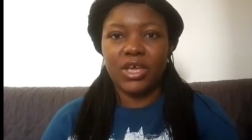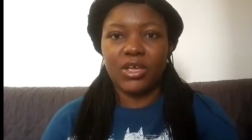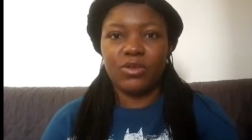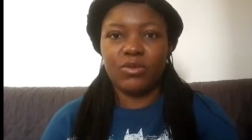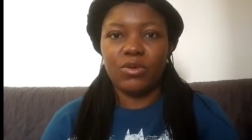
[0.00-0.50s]

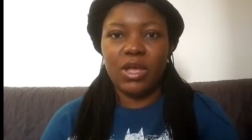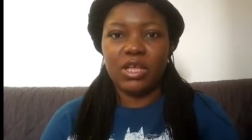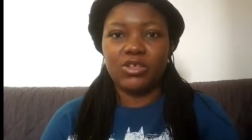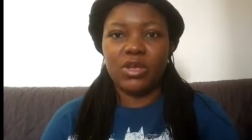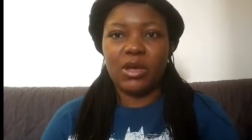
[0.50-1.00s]
you know.
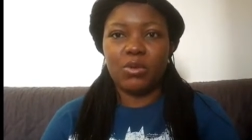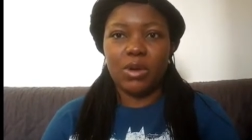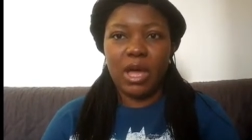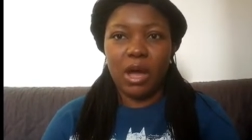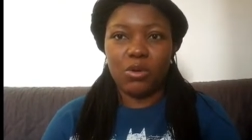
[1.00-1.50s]

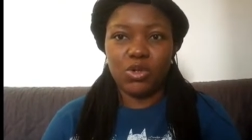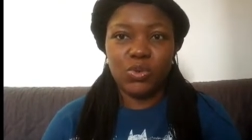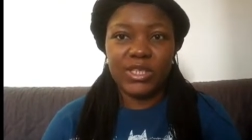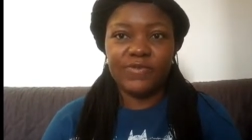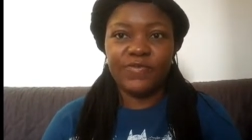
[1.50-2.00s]
So I was
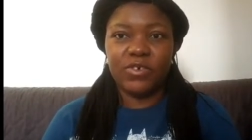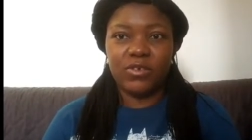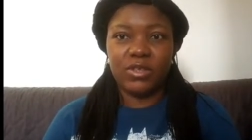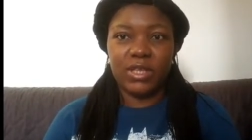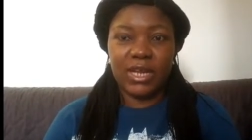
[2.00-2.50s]
waiting
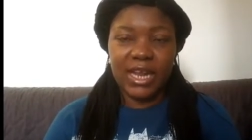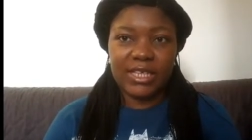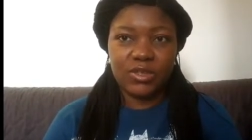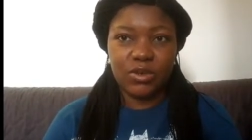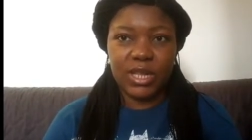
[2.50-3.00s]
for the
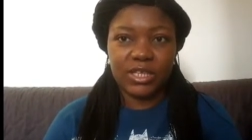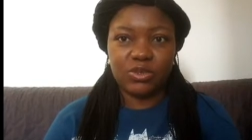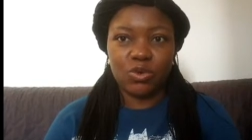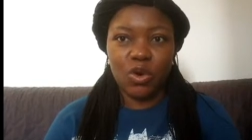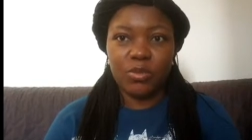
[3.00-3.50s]
last order
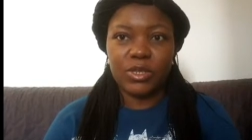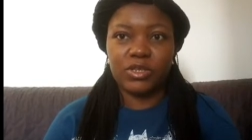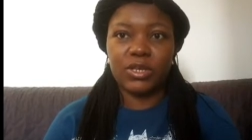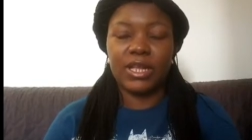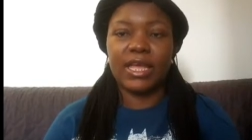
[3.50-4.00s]
to come in
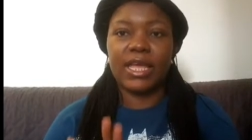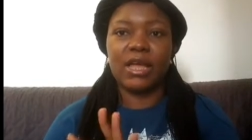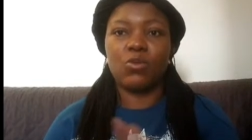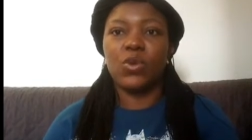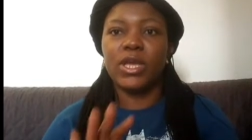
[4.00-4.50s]
so that I
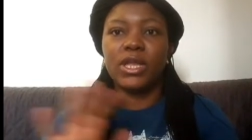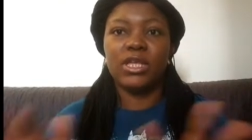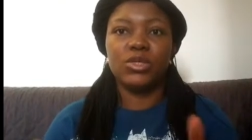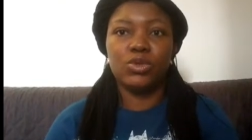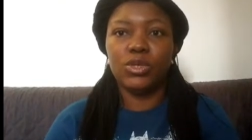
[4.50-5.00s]
can
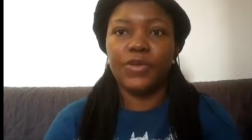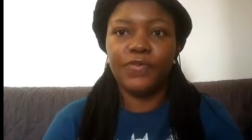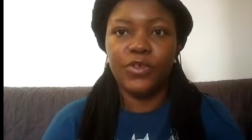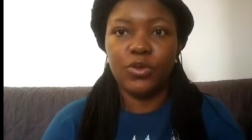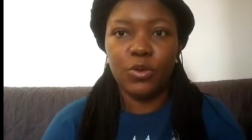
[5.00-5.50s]
quickly do the
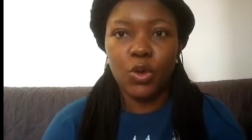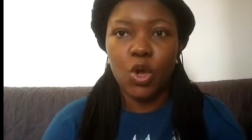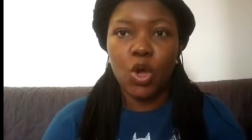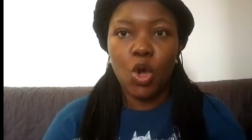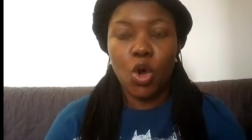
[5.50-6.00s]
video
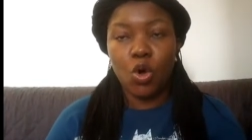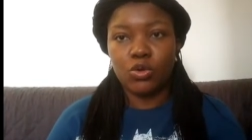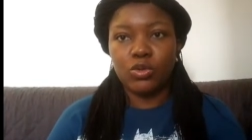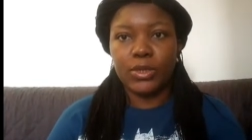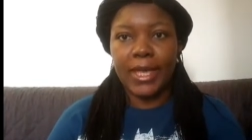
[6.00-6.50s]
all
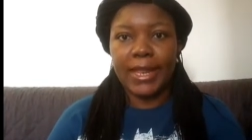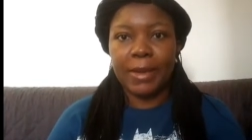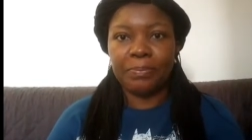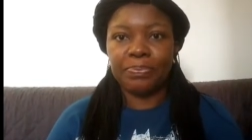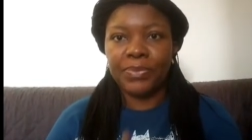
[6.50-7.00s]
together.
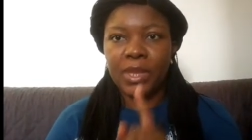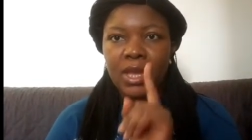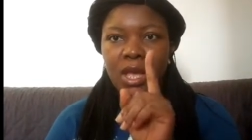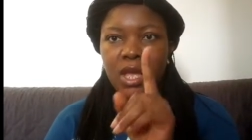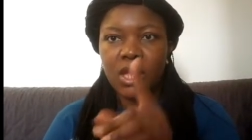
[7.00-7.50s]

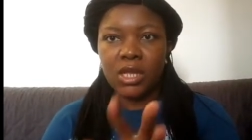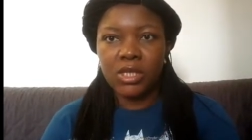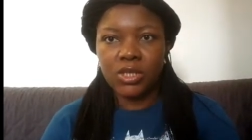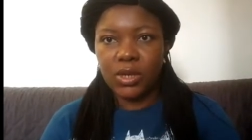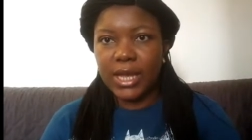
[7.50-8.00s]

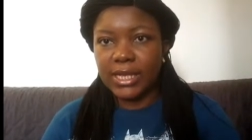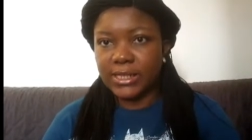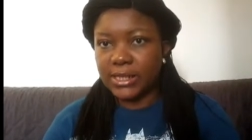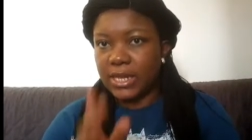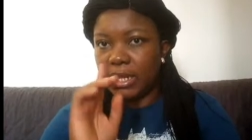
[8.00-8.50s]
So
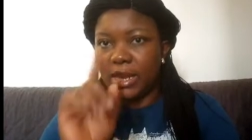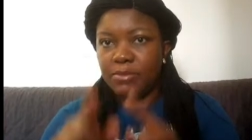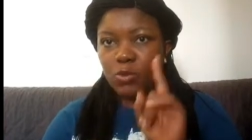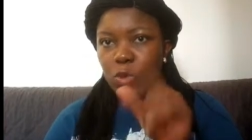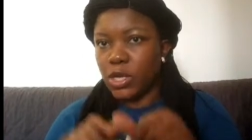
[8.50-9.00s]
guys, let
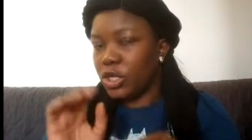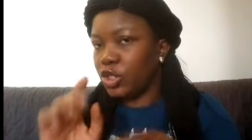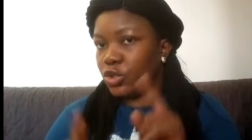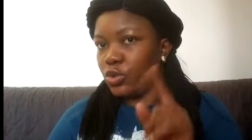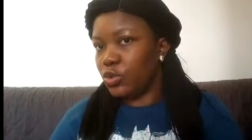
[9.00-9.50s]
me quickly
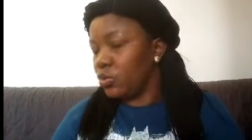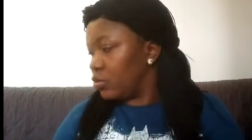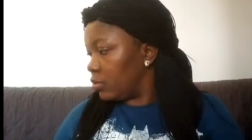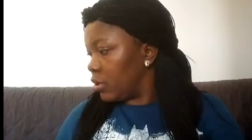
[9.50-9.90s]
show you.